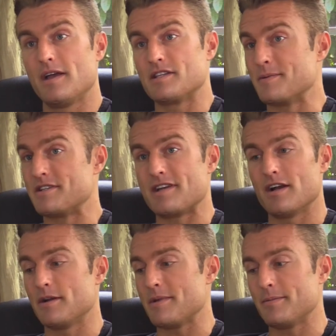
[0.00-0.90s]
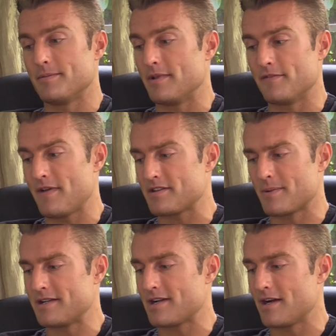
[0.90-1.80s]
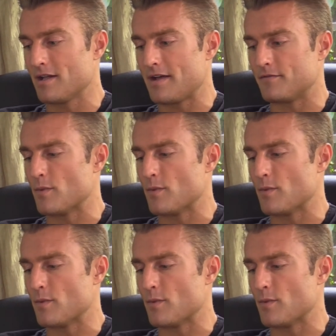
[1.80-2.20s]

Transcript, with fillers: It's been staring at me in the face my entire life.